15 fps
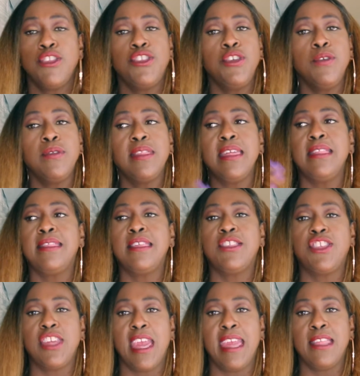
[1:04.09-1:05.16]
choosing to
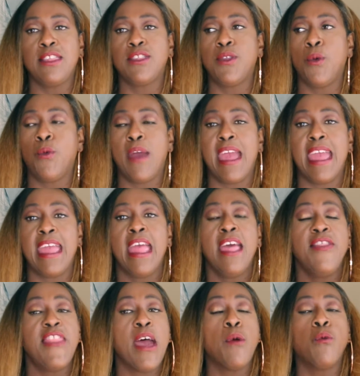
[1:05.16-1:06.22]
change the way
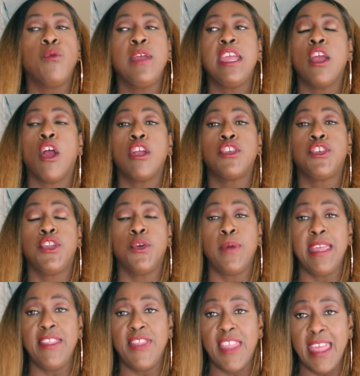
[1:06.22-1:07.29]
that we are
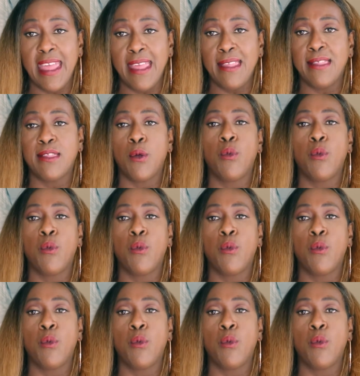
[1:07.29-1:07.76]
doing things,